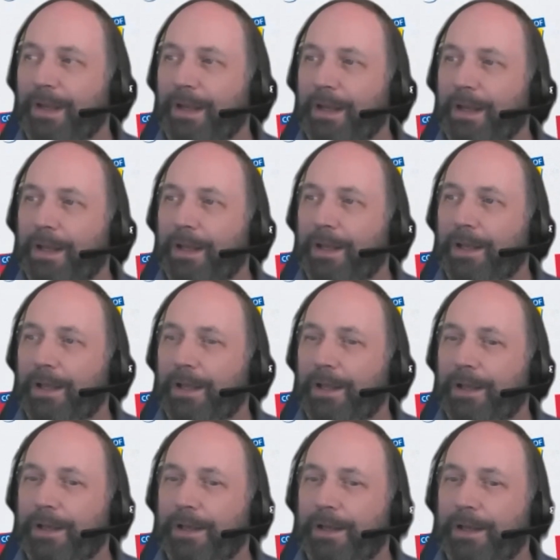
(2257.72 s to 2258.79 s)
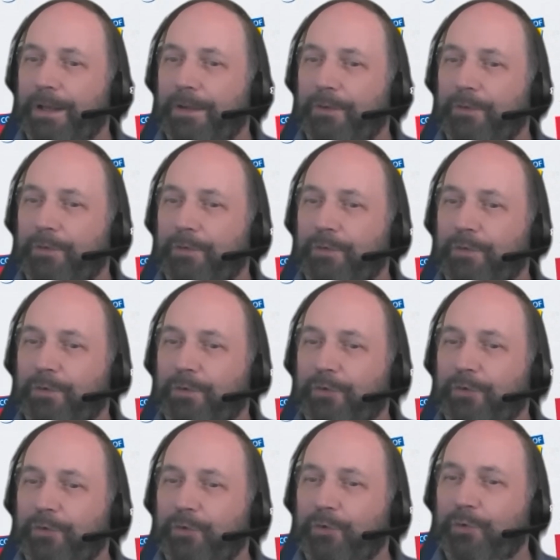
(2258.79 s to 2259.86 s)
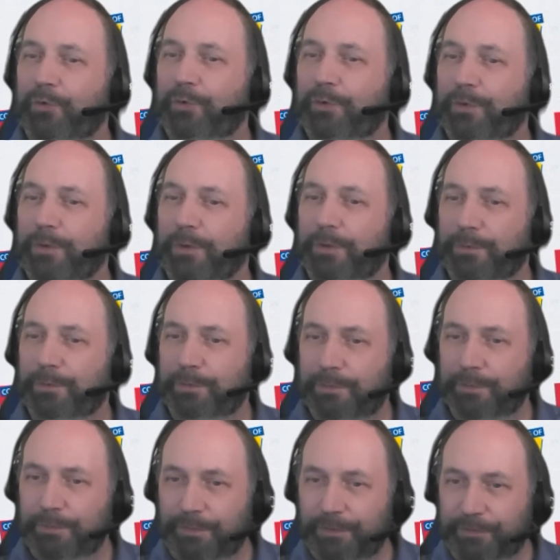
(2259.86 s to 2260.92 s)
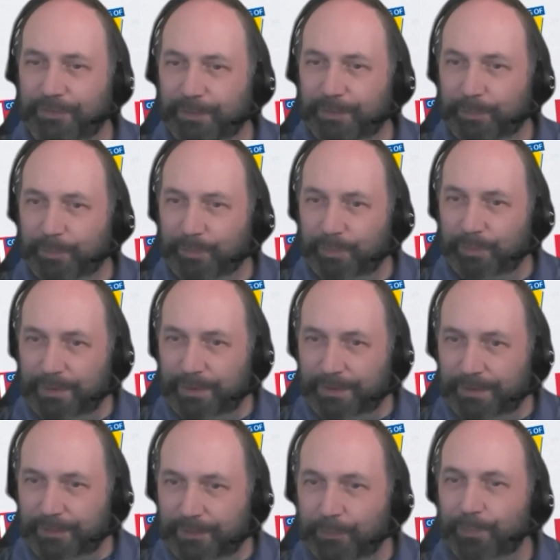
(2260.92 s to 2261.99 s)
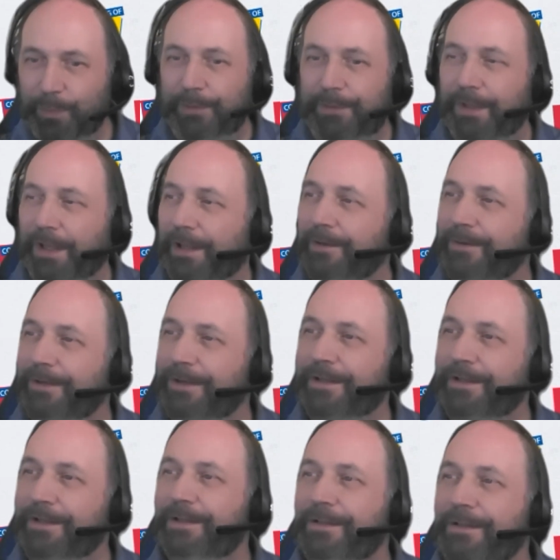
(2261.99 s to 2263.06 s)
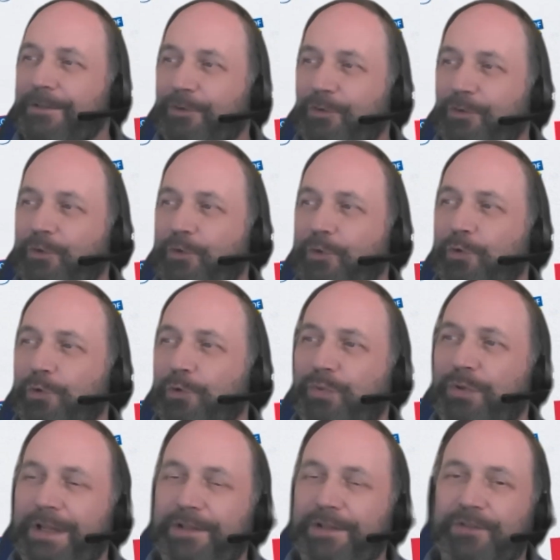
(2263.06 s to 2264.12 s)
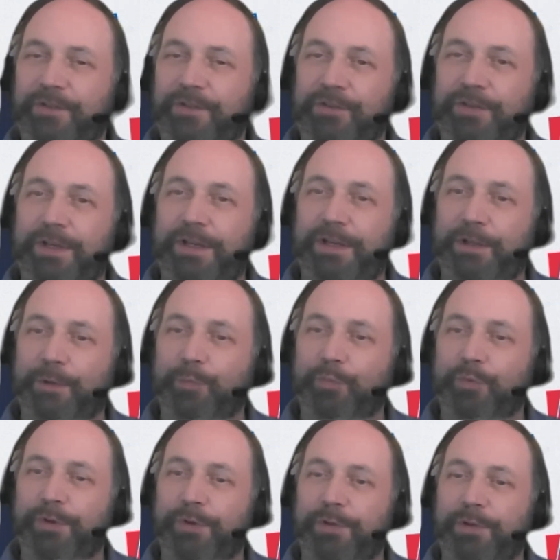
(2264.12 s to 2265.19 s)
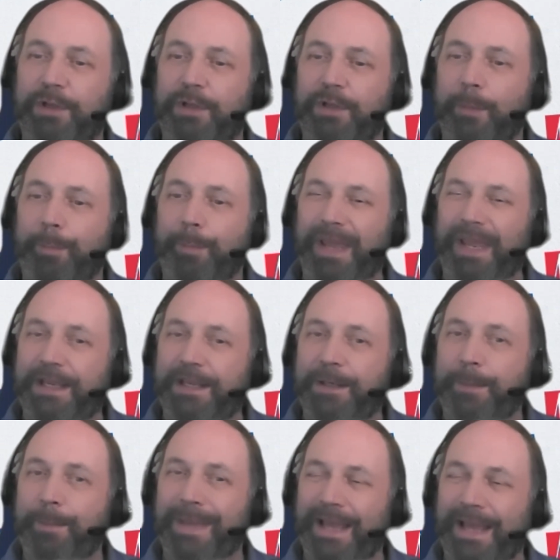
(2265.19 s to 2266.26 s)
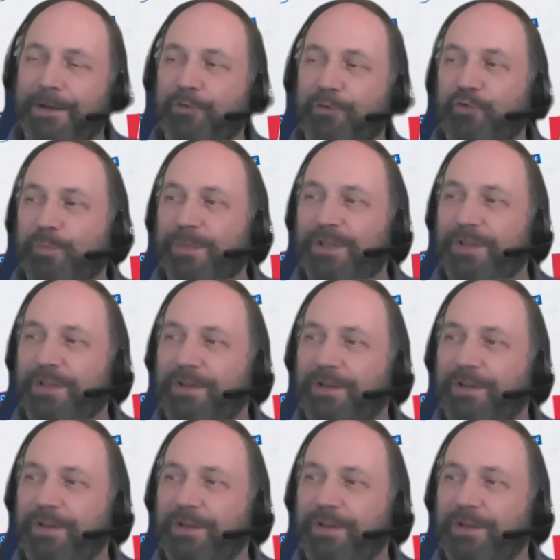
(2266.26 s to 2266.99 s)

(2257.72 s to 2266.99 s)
Uh, does neuro oh, did someone you wrote that, okay. Does neuroplasticity help with pain management?